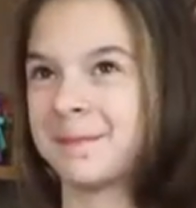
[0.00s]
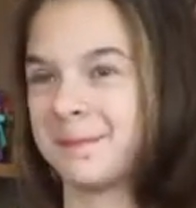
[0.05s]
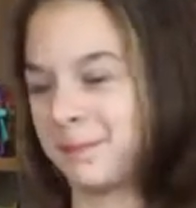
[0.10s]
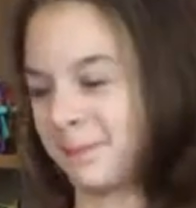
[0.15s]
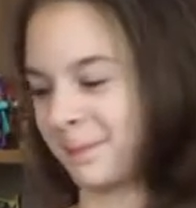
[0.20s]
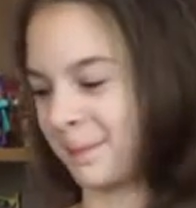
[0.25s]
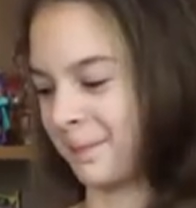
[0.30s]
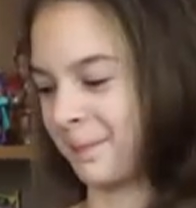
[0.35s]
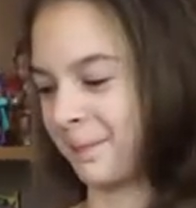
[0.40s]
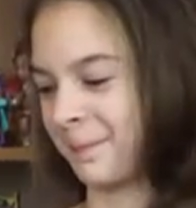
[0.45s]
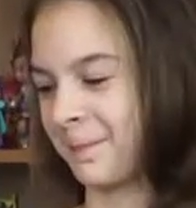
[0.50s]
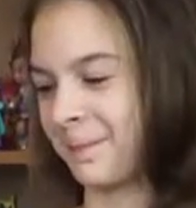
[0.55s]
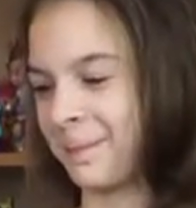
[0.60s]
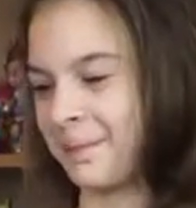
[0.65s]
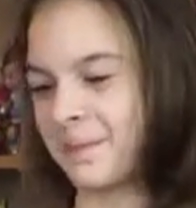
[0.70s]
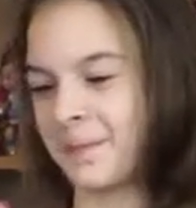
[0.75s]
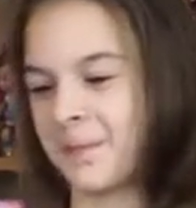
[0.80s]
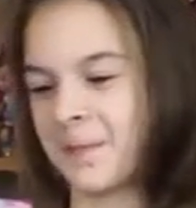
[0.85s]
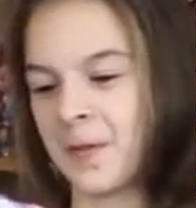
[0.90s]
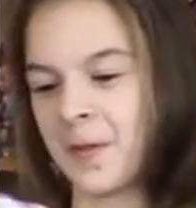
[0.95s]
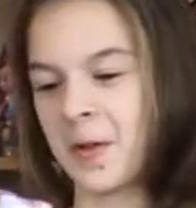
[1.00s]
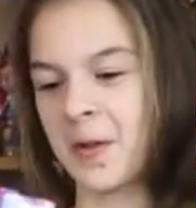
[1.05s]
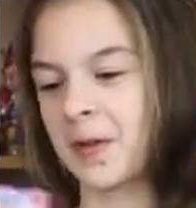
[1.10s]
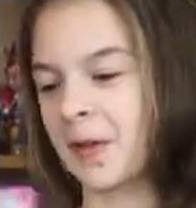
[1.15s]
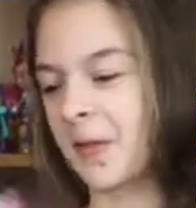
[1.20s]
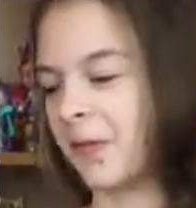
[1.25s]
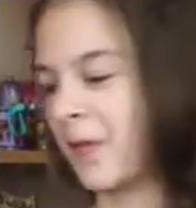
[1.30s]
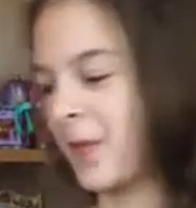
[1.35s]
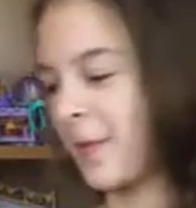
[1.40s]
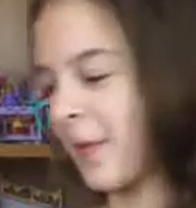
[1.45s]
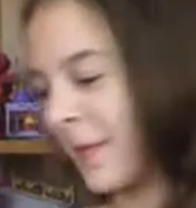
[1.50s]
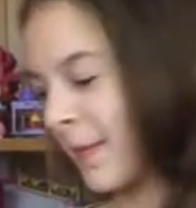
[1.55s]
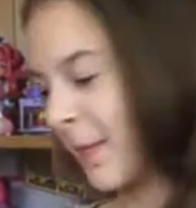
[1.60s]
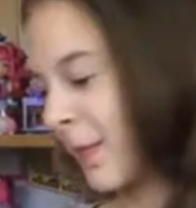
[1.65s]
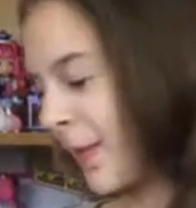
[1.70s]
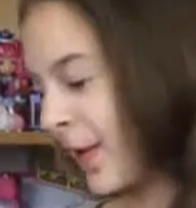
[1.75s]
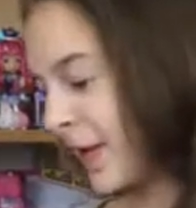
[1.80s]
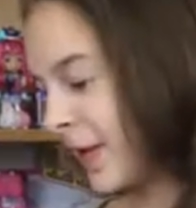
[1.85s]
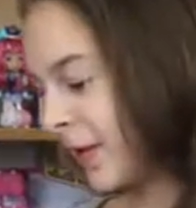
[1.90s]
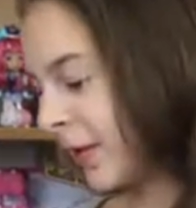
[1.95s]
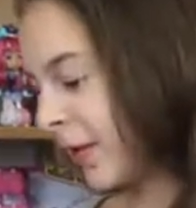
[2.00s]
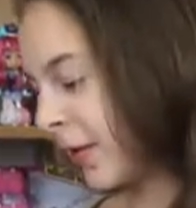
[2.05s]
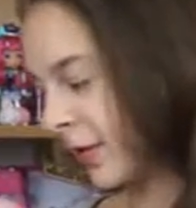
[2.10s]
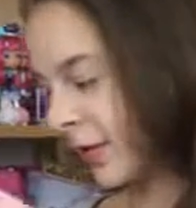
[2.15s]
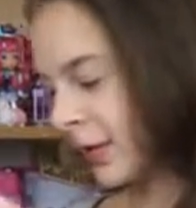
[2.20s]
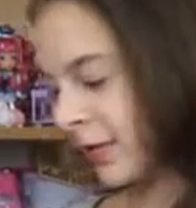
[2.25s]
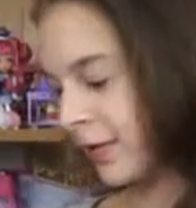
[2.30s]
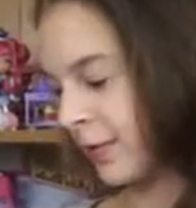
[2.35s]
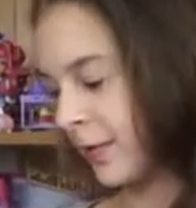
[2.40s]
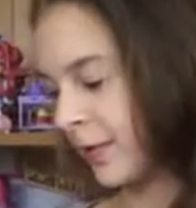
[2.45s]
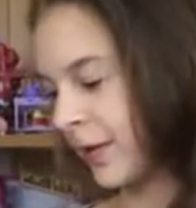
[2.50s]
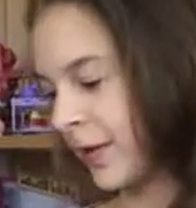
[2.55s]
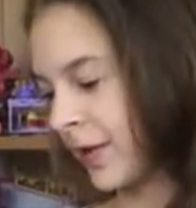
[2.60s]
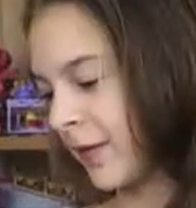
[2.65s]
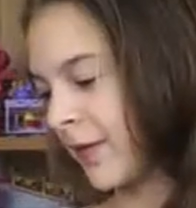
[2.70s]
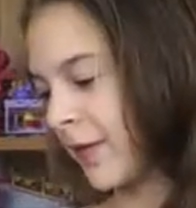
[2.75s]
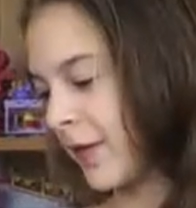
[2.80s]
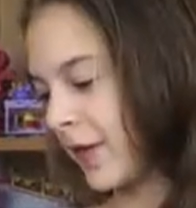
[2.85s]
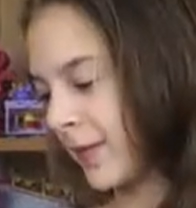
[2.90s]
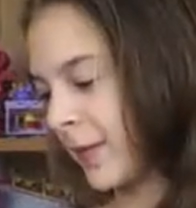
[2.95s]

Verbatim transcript: please? I'll give you a purple one. Or, no, I'll give you this